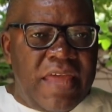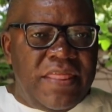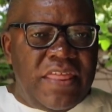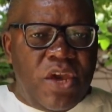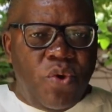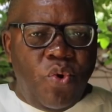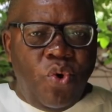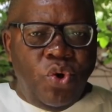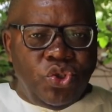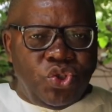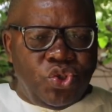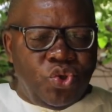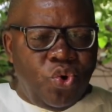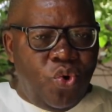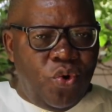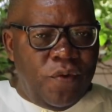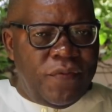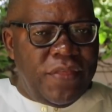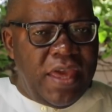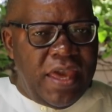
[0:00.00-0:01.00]
They
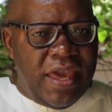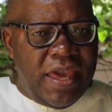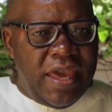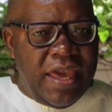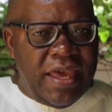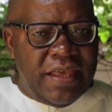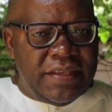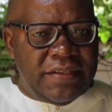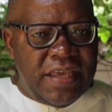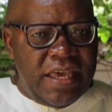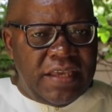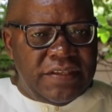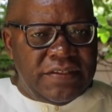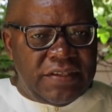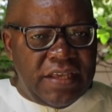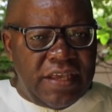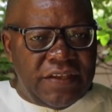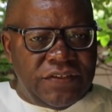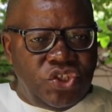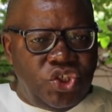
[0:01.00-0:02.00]
also,
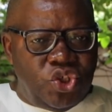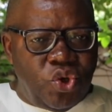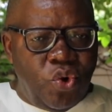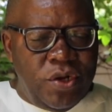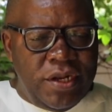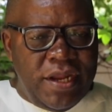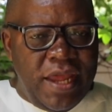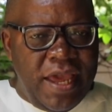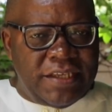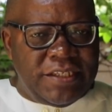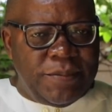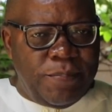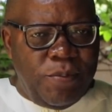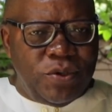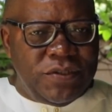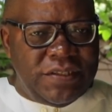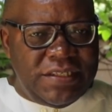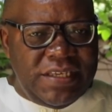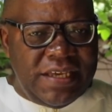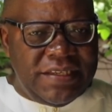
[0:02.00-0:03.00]
as John
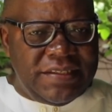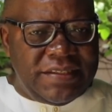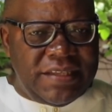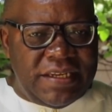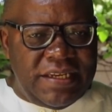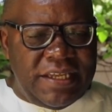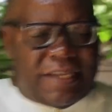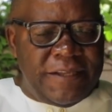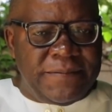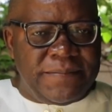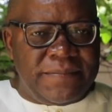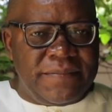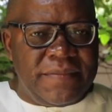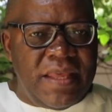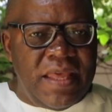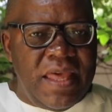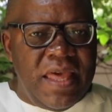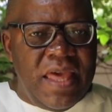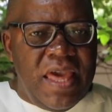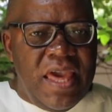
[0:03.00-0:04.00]
exposed yesterday,
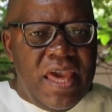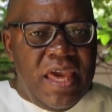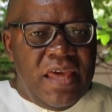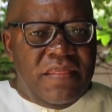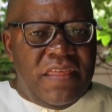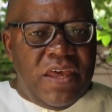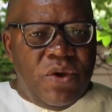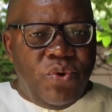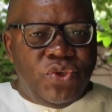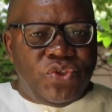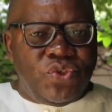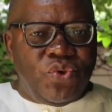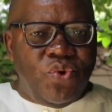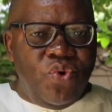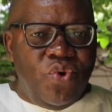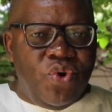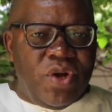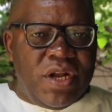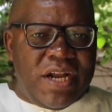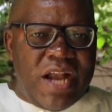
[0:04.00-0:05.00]
they
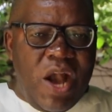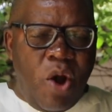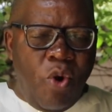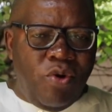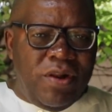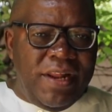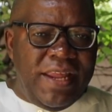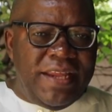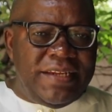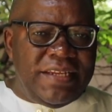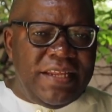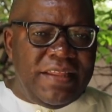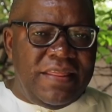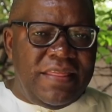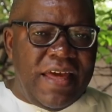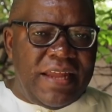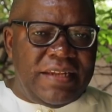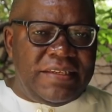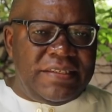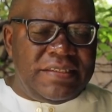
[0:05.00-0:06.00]
also calculated
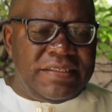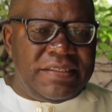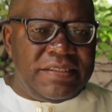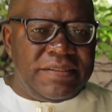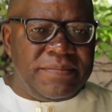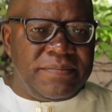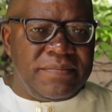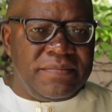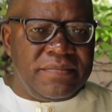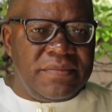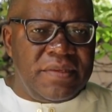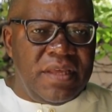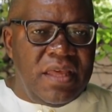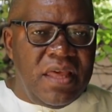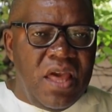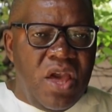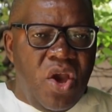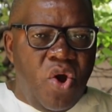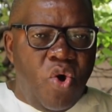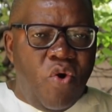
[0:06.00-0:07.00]
that
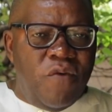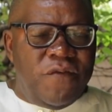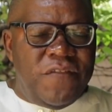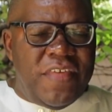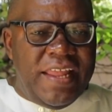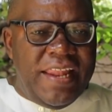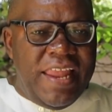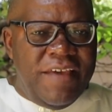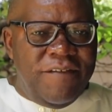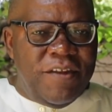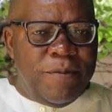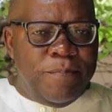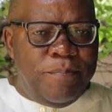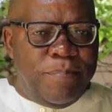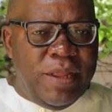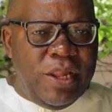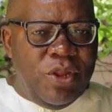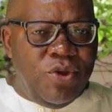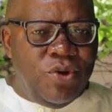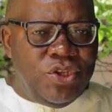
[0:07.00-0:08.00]
of the 11
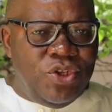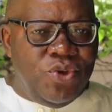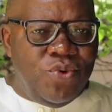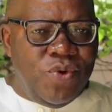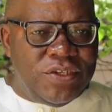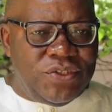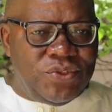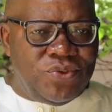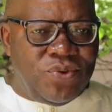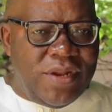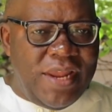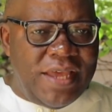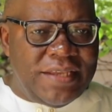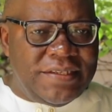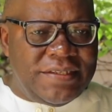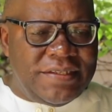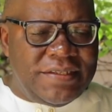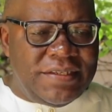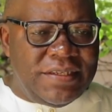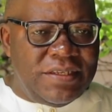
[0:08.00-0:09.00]
billion US
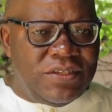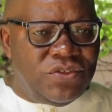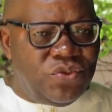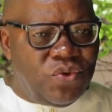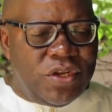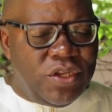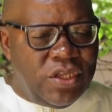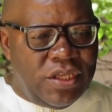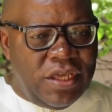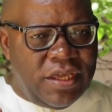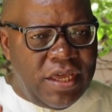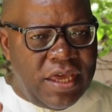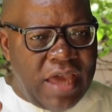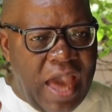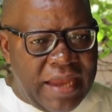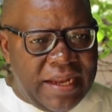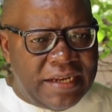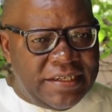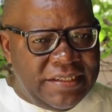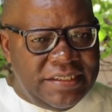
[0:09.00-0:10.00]
dollars,
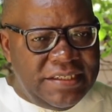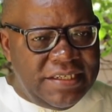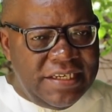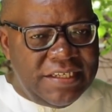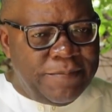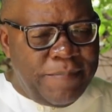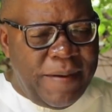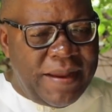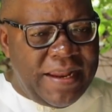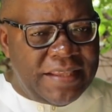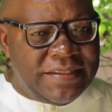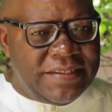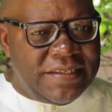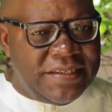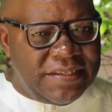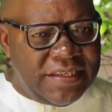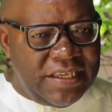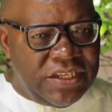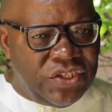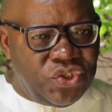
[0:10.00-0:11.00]
RTGS
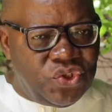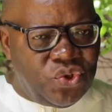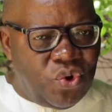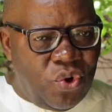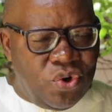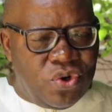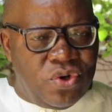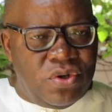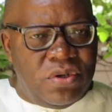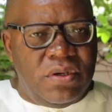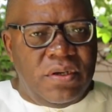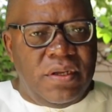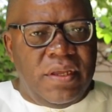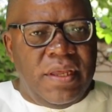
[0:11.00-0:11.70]
balances in stock,